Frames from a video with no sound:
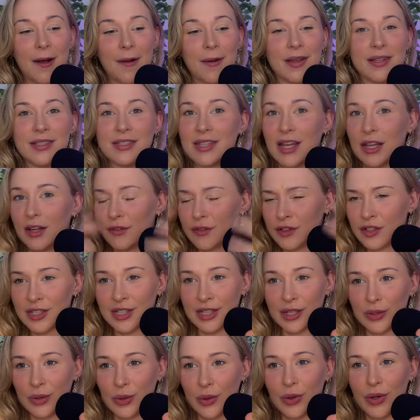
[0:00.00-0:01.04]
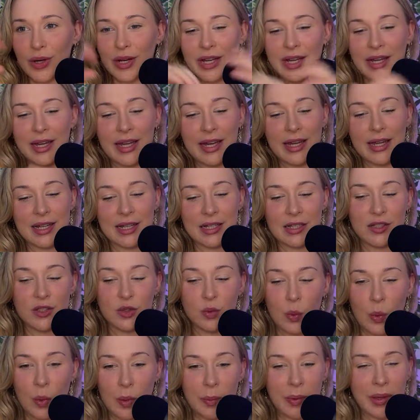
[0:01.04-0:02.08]
Instead of just ignoring it and
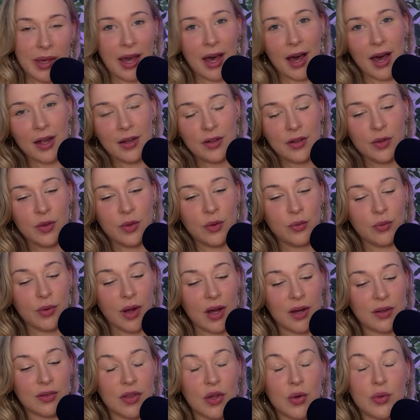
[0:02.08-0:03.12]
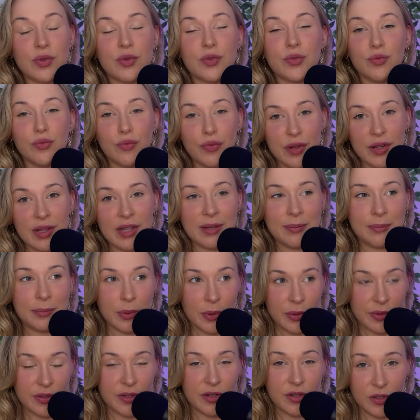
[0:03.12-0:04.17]
sweeping it under the rug, though, it's really
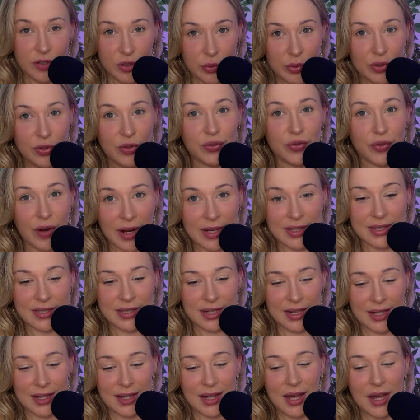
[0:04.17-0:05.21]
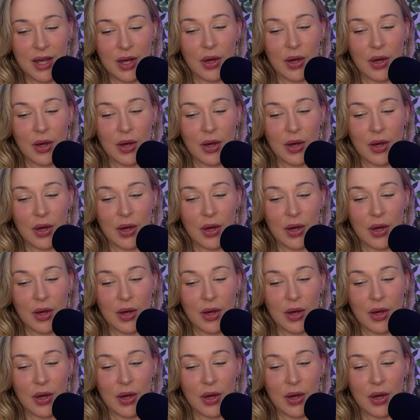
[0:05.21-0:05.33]
important to address it.